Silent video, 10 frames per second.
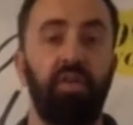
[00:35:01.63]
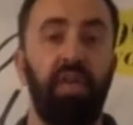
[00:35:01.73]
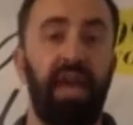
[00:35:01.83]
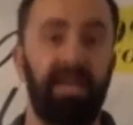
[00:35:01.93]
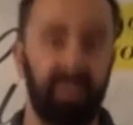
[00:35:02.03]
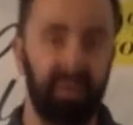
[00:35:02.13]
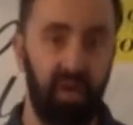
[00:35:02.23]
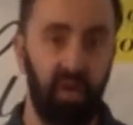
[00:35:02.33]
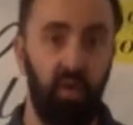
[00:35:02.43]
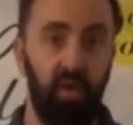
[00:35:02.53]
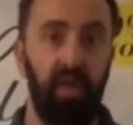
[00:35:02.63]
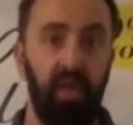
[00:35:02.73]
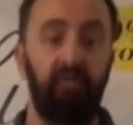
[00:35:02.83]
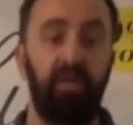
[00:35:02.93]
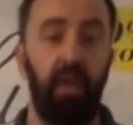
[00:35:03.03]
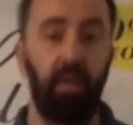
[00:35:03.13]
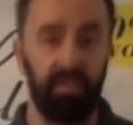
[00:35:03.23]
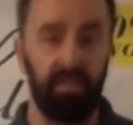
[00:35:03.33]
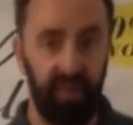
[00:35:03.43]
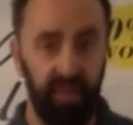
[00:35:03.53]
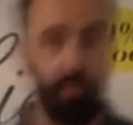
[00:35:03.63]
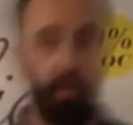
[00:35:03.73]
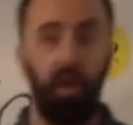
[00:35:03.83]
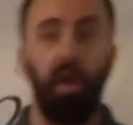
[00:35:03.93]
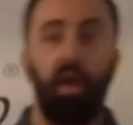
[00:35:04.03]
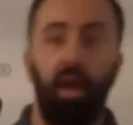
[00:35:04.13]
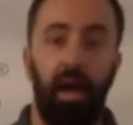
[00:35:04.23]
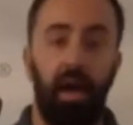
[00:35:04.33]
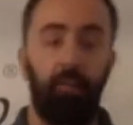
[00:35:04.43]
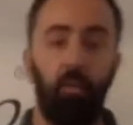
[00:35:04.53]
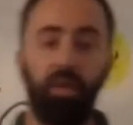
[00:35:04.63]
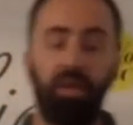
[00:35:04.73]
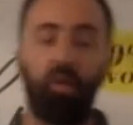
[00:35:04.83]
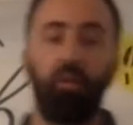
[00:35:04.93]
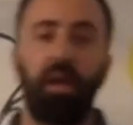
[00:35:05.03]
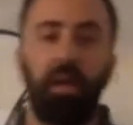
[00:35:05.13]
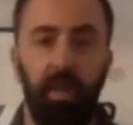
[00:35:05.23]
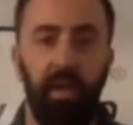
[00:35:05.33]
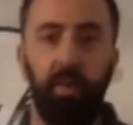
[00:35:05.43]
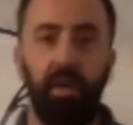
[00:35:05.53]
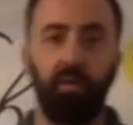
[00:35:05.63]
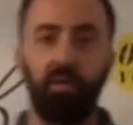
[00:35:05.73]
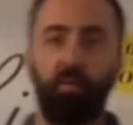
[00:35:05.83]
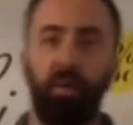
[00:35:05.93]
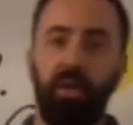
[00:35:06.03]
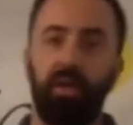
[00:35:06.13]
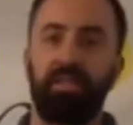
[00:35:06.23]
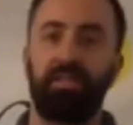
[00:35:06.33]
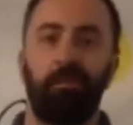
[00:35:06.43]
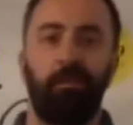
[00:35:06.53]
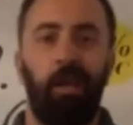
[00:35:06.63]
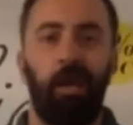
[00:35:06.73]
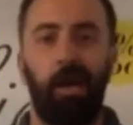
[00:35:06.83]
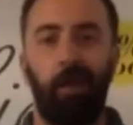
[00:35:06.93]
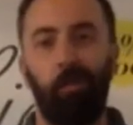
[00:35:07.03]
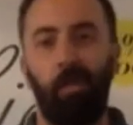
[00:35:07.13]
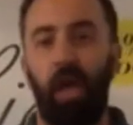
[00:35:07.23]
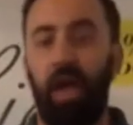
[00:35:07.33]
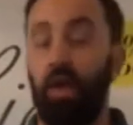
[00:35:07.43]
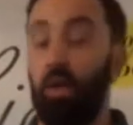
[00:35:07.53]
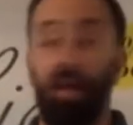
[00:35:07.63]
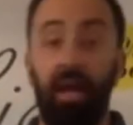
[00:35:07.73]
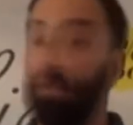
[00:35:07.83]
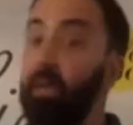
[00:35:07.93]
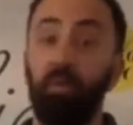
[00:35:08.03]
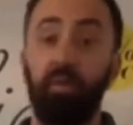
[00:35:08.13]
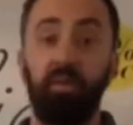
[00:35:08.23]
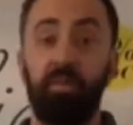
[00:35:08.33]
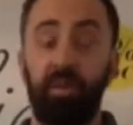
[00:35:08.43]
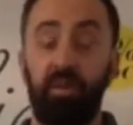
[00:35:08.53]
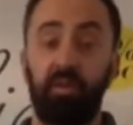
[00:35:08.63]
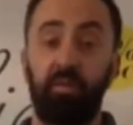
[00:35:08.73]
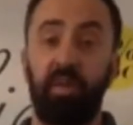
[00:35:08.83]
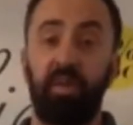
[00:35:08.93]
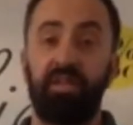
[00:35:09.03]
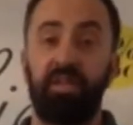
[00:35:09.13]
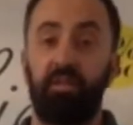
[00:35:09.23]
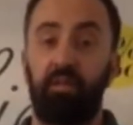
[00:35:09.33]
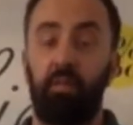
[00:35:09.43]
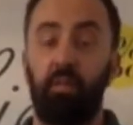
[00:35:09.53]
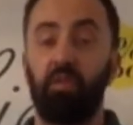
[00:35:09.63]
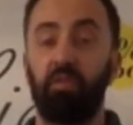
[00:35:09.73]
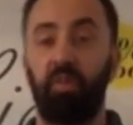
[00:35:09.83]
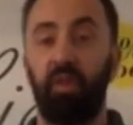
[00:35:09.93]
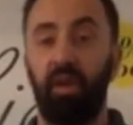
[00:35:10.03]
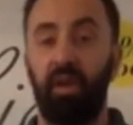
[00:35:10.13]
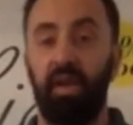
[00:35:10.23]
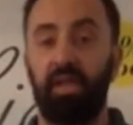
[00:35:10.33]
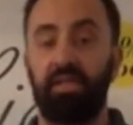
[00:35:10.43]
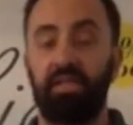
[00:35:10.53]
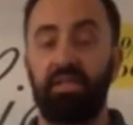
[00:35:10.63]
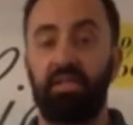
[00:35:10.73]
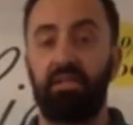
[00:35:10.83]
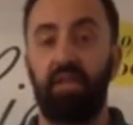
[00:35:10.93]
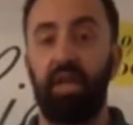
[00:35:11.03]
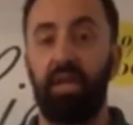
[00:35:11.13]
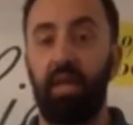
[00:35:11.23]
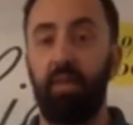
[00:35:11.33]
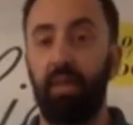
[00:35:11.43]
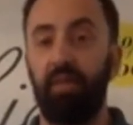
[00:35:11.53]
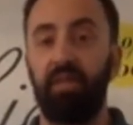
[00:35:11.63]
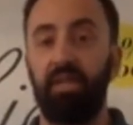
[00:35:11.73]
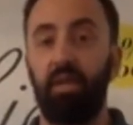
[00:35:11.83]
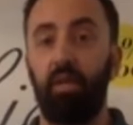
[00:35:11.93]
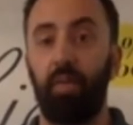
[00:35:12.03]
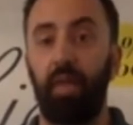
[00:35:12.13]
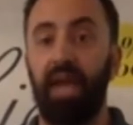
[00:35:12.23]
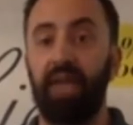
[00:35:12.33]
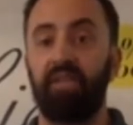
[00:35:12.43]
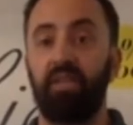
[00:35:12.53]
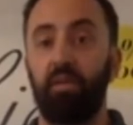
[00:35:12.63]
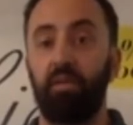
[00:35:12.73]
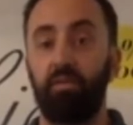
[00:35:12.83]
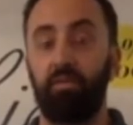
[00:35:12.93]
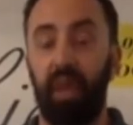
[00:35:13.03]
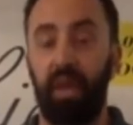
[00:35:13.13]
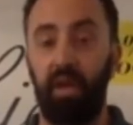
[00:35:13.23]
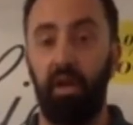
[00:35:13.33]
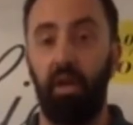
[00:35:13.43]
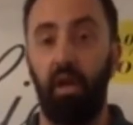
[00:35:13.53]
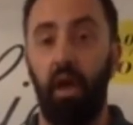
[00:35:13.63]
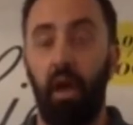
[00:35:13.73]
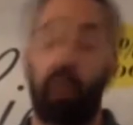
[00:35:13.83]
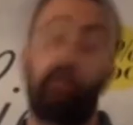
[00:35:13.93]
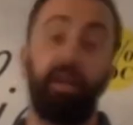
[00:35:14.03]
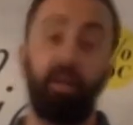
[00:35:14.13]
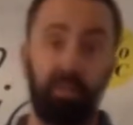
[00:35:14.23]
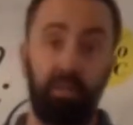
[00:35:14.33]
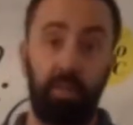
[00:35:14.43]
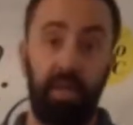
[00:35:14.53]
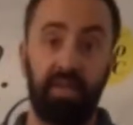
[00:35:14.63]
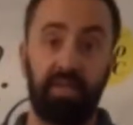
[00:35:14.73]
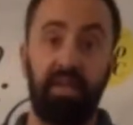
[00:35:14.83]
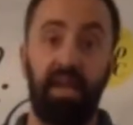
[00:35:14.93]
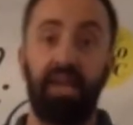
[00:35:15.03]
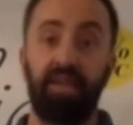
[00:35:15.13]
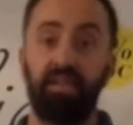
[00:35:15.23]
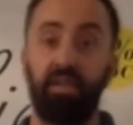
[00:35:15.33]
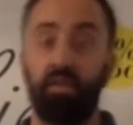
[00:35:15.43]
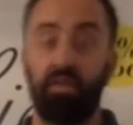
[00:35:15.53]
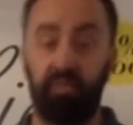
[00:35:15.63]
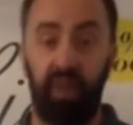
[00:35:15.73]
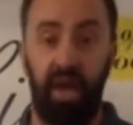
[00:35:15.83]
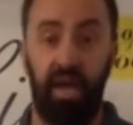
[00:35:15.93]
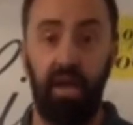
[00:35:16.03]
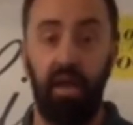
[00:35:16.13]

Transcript: acetone if that was available. We don't recommend mineral spirits. I know a lot of people use mineral spirits, and for the most part, it's not that big of a deal, but acetone's better. Our cleaner's the best, acetone's fine,